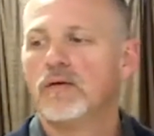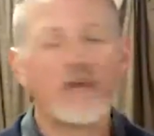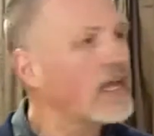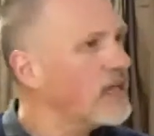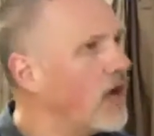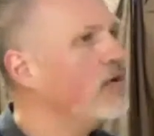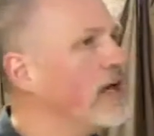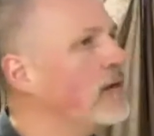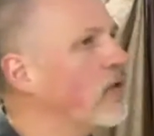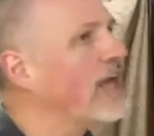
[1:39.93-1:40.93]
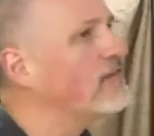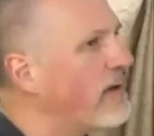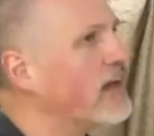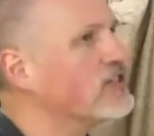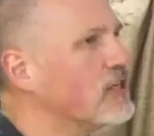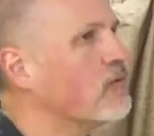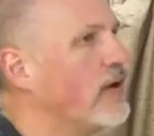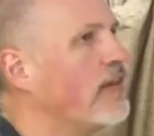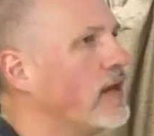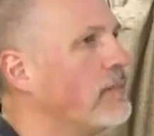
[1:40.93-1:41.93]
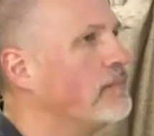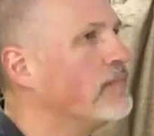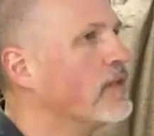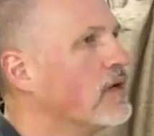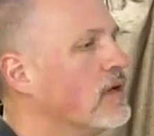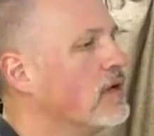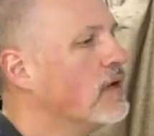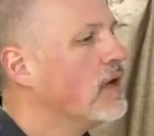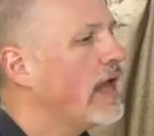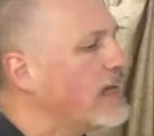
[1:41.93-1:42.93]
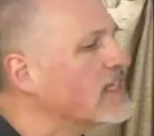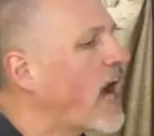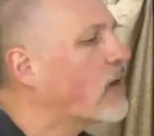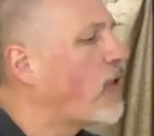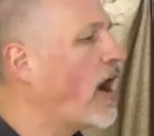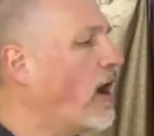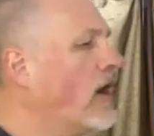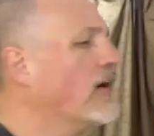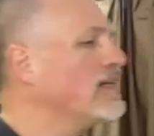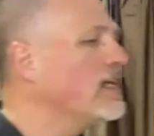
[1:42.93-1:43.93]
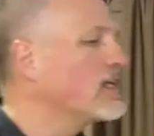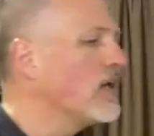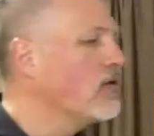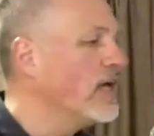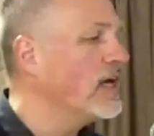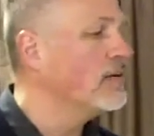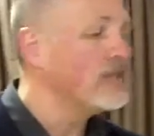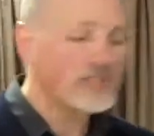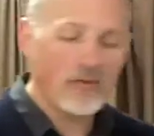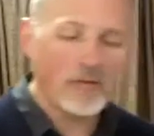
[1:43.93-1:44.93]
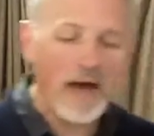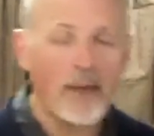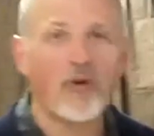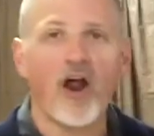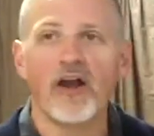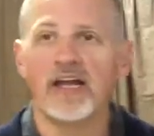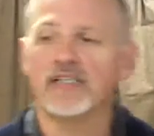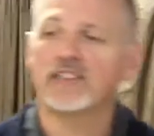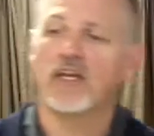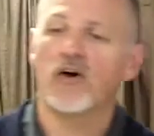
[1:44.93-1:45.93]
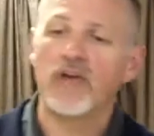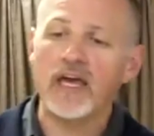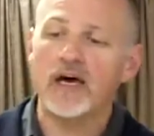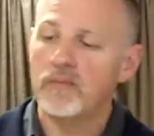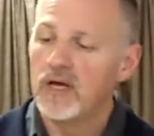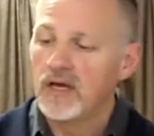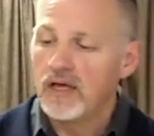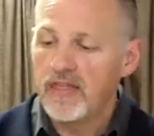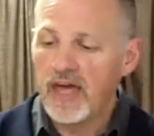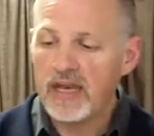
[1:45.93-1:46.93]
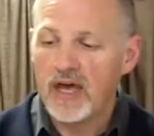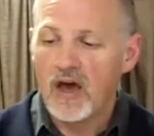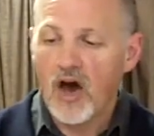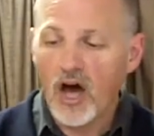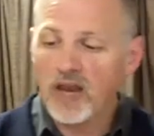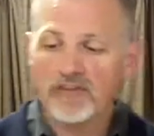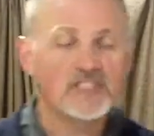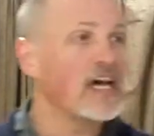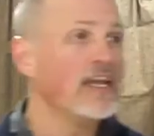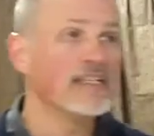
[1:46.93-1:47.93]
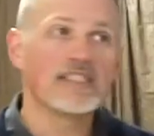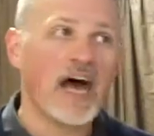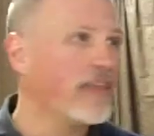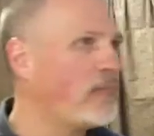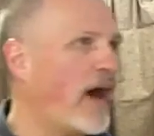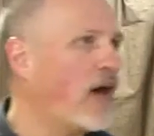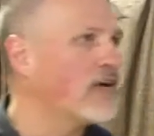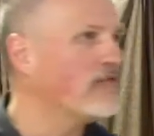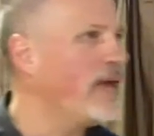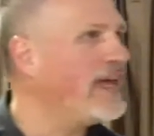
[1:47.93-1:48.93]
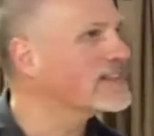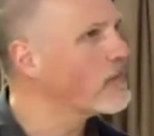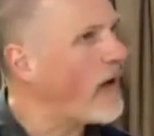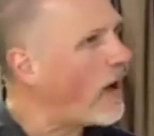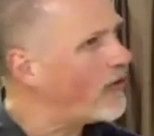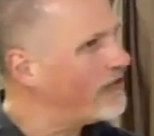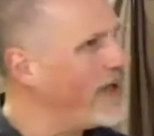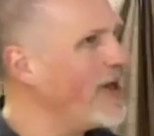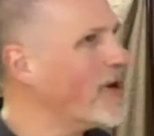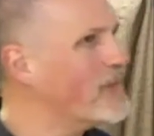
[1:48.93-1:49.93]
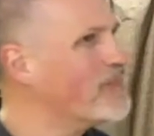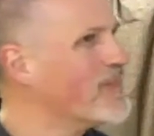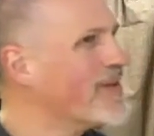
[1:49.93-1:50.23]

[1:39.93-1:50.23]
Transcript: We can know Him. We can fellowship with Him. Is our priority to know Him? You see, when my priority is to know Him, then all of a sudden it's not the power of me, it's the power of Him.